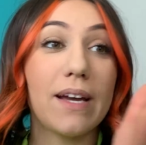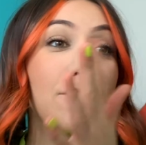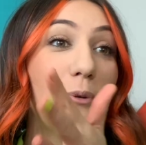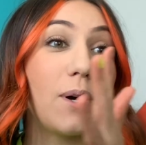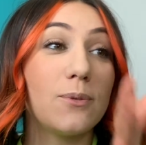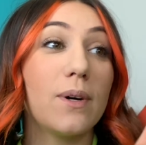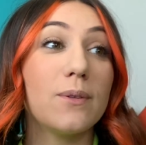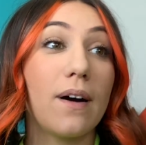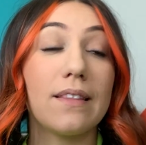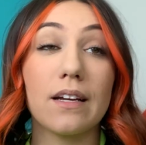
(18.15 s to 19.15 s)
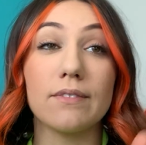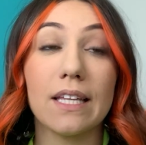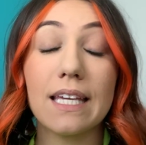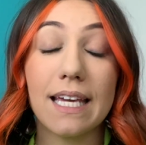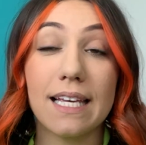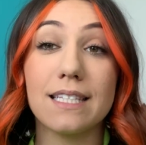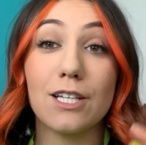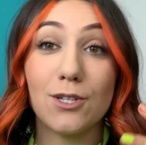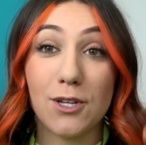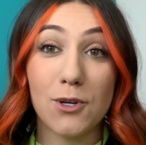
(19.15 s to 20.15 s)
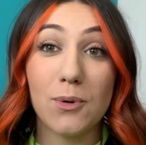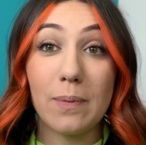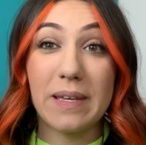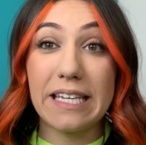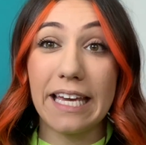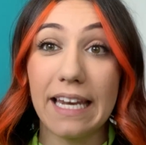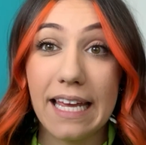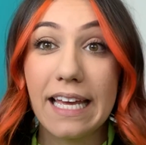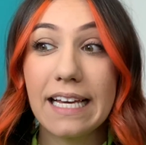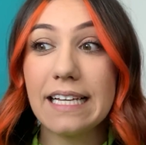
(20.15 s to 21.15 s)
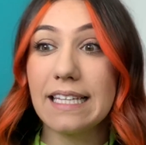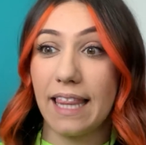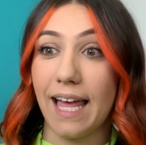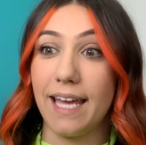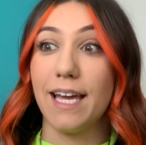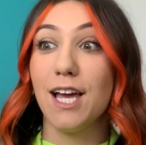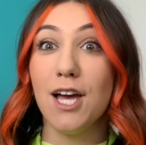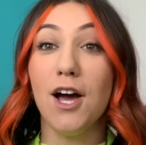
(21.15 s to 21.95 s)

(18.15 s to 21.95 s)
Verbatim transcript: We have one, one, one. There really is a new beginning, like